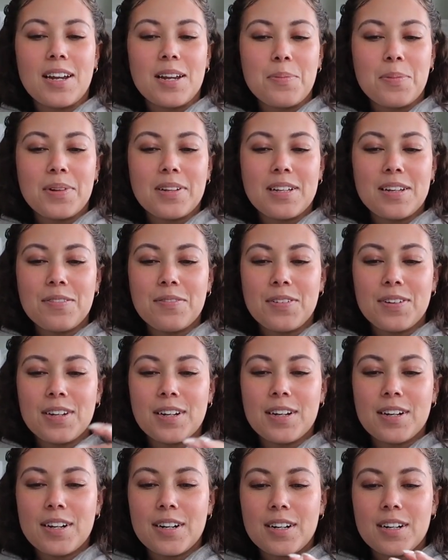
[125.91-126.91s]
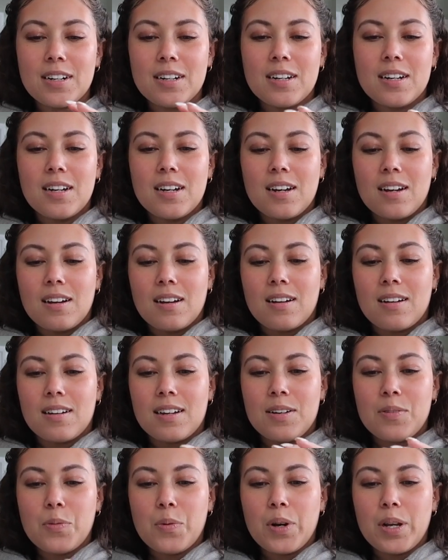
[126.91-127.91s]
I believe, here
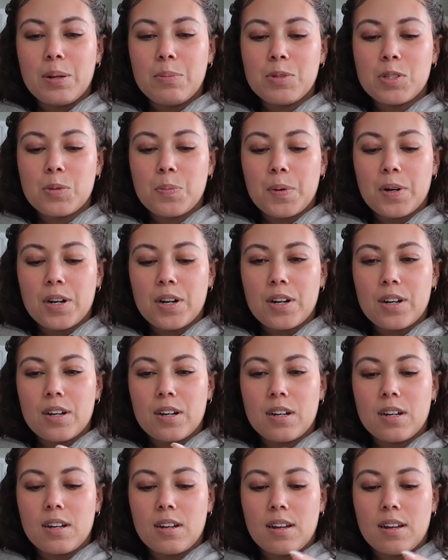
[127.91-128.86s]
in Williamsburg.